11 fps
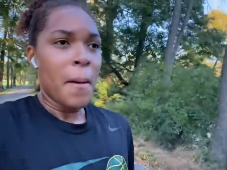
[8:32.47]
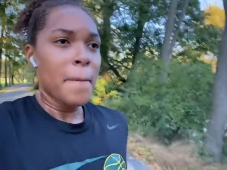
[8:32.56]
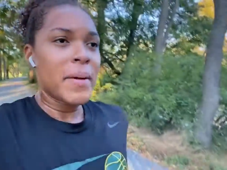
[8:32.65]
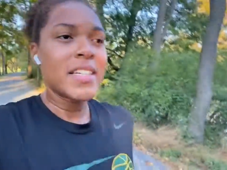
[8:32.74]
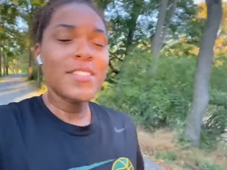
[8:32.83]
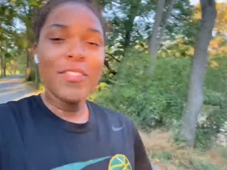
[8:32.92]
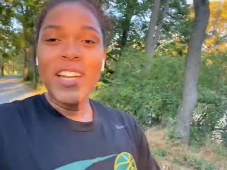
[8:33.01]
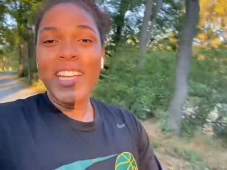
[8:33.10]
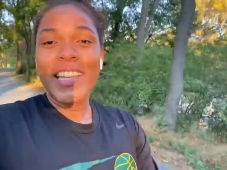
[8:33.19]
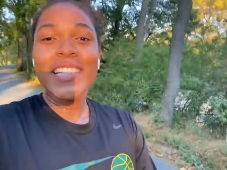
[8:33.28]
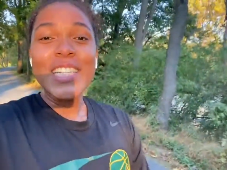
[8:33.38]
But it's
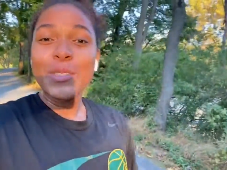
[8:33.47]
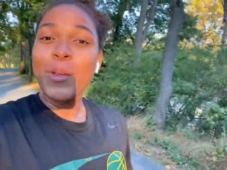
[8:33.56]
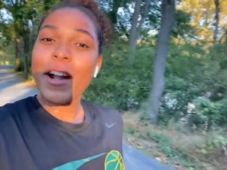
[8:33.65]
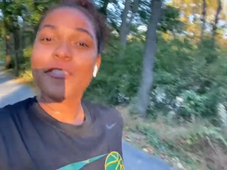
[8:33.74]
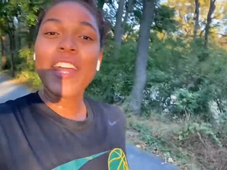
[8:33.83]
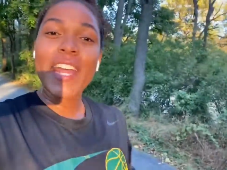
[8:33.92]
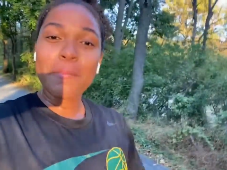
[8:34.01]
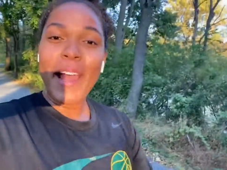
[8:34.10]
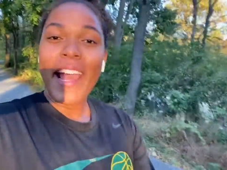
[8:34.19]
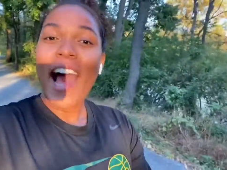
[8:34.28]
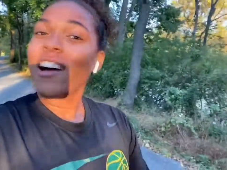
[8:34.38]
funny, this is where I ran
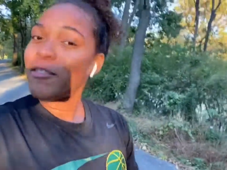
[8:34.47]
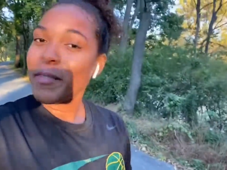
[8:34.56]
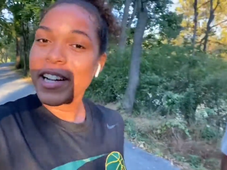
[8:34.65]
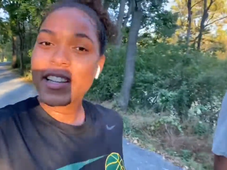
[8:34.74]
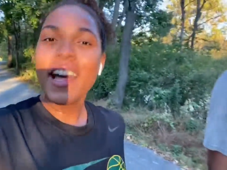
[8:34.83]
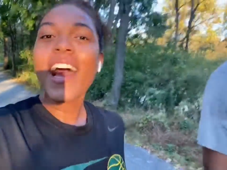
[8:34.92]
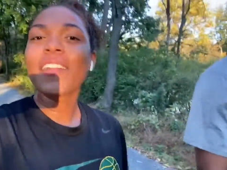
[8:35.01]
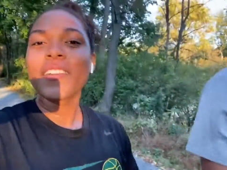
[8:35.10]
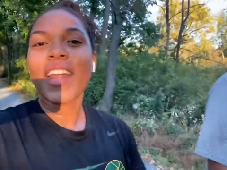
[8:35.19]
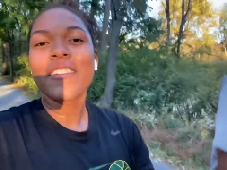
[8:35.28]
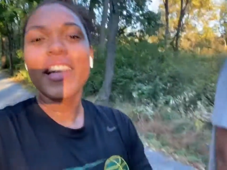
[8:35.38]
my half marathon
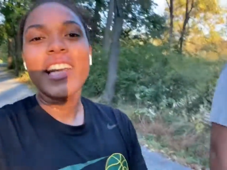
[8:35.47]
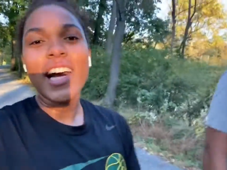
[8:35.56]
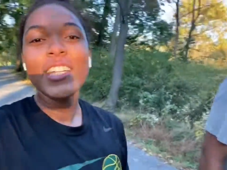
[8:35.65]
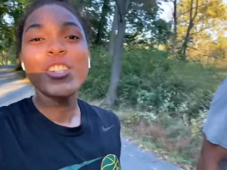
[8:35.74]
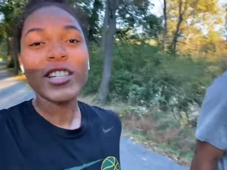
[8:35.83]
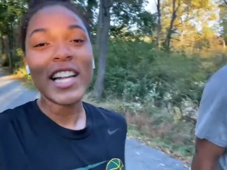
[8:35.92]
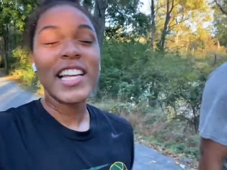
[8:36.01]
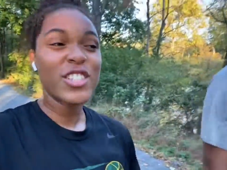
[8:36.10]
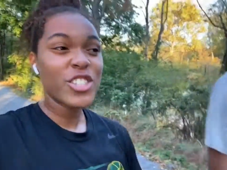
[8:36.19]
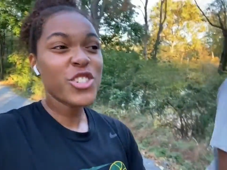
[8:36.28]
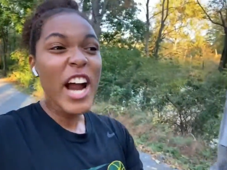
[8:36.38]
when I ran 100 days
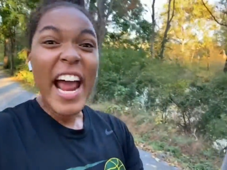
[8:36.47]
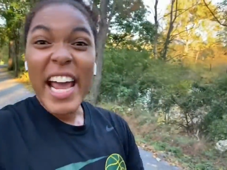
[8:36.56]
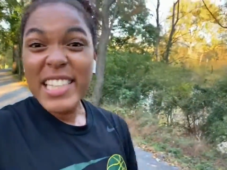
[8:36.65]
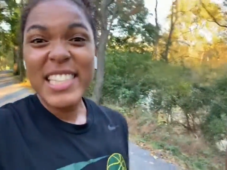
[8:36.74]
straight.